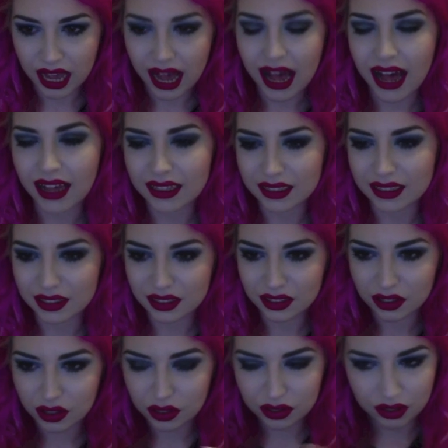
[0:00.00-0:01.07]
has
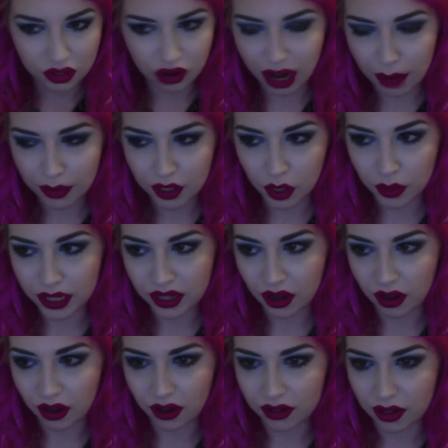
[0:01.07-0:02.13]
crap going on.